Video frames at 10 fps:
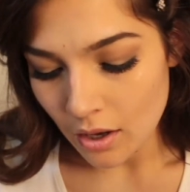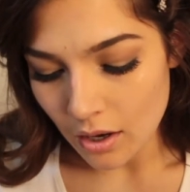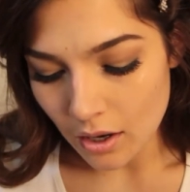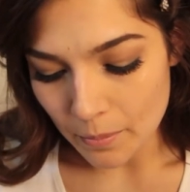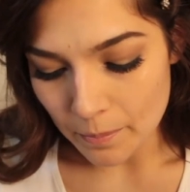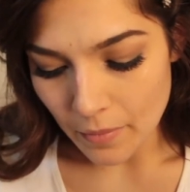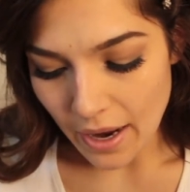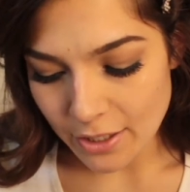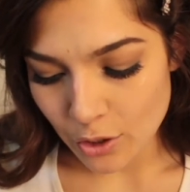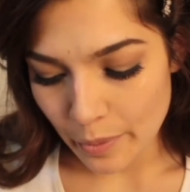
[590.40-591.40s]
Um,
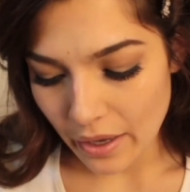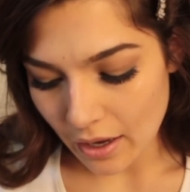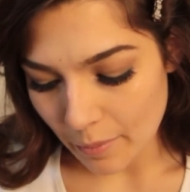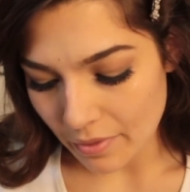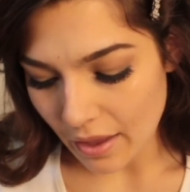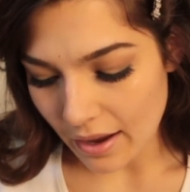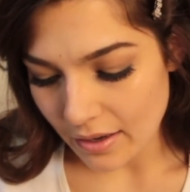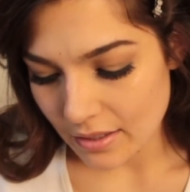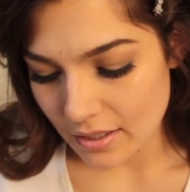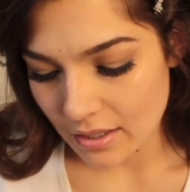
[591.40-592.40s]
I do pick up
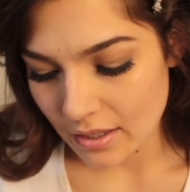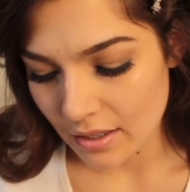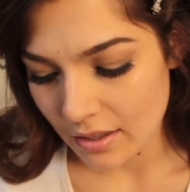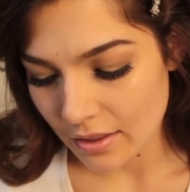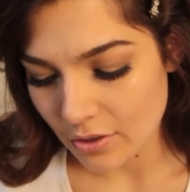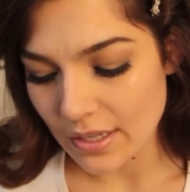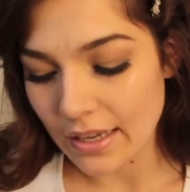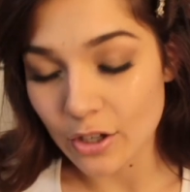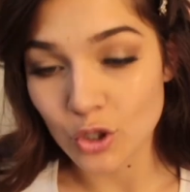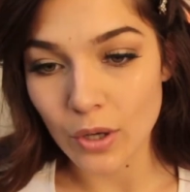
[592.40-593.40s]
that there's
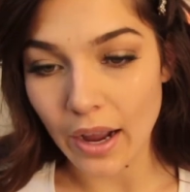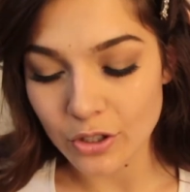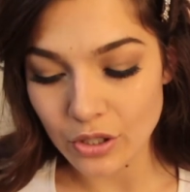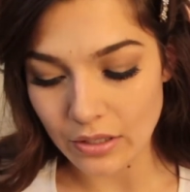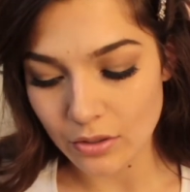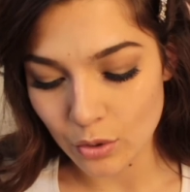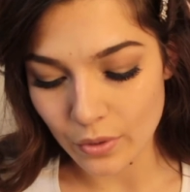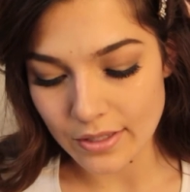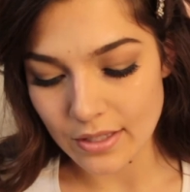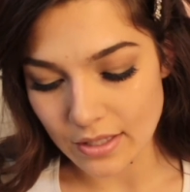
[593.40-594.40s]
like an attraction
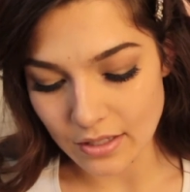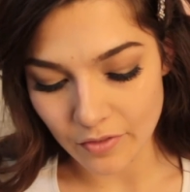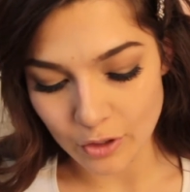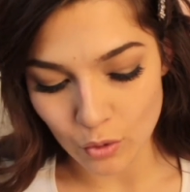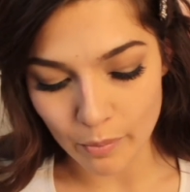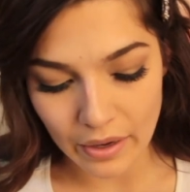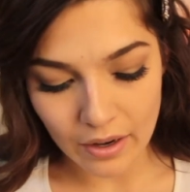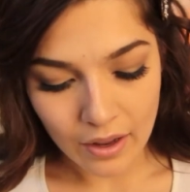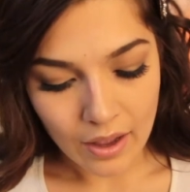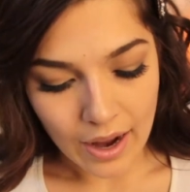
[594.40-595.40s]
towards this individual,
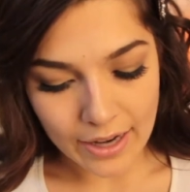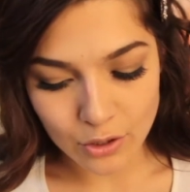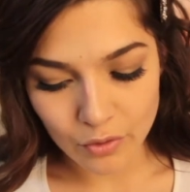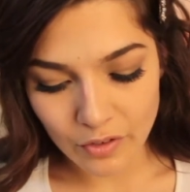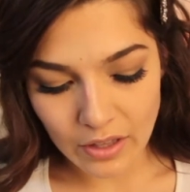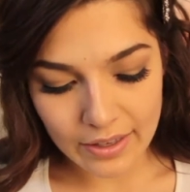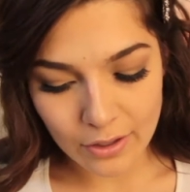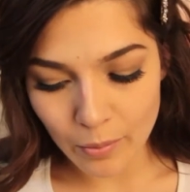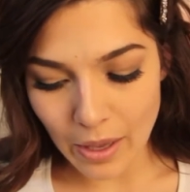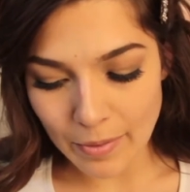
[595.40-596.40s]
but I do feel
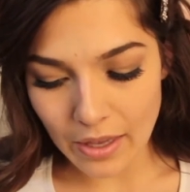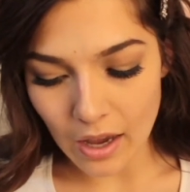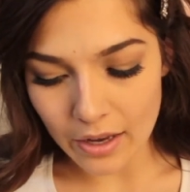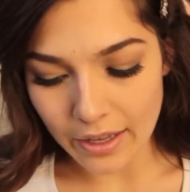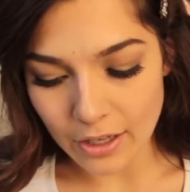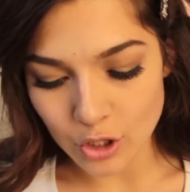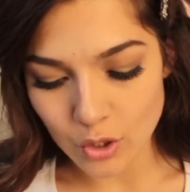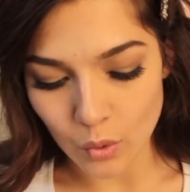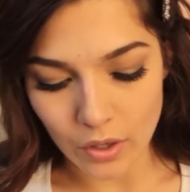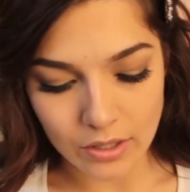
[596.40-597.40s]
like you may be cutting it
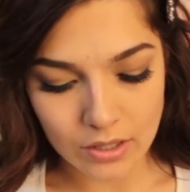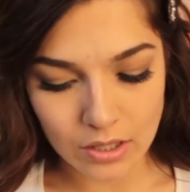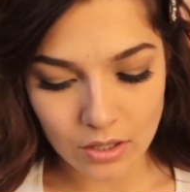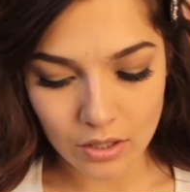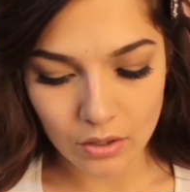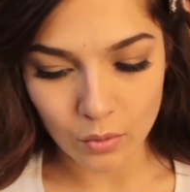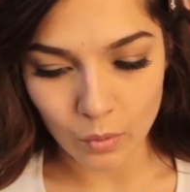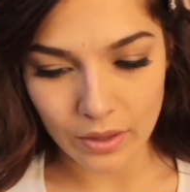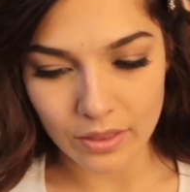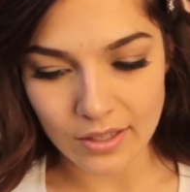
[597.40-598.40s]
short
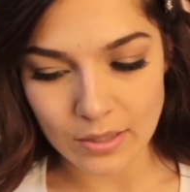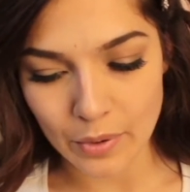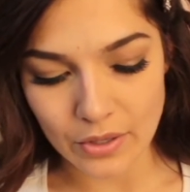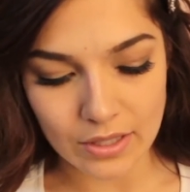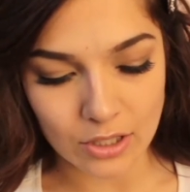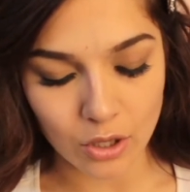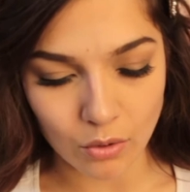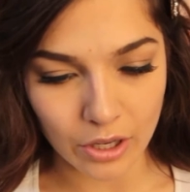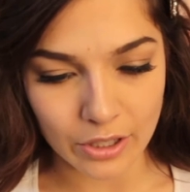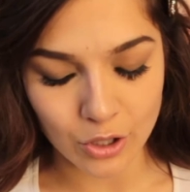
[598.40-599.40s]
with this person to go
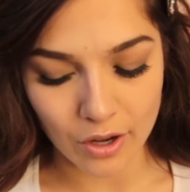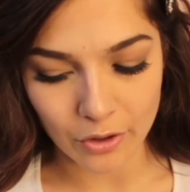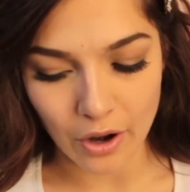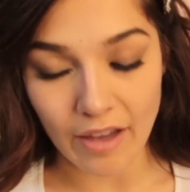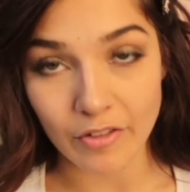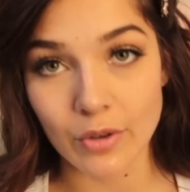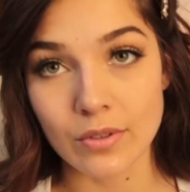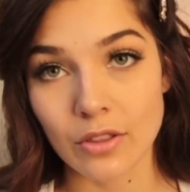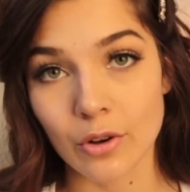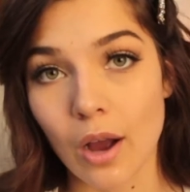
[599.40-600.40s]
look at your other
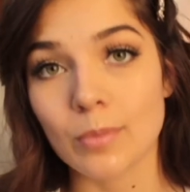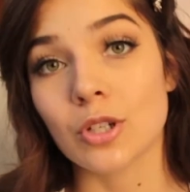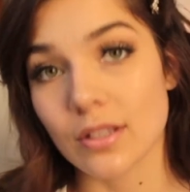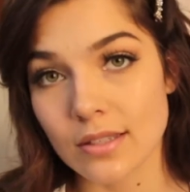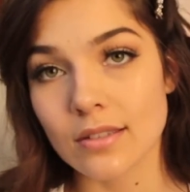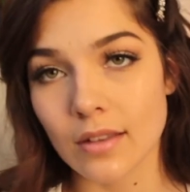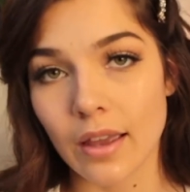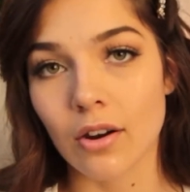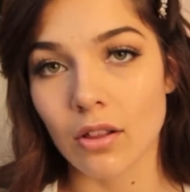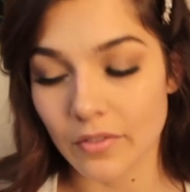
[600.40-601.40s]
avenues, other options,
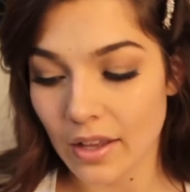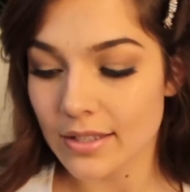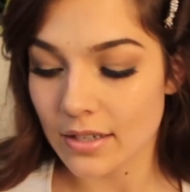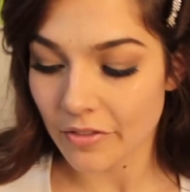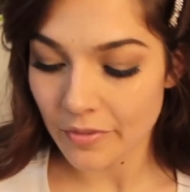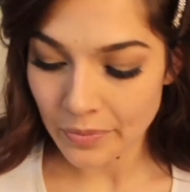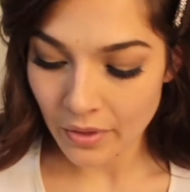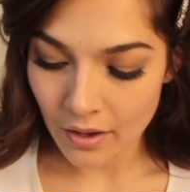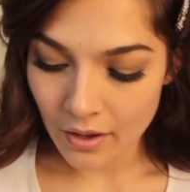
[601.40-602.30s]
and all of that stuff.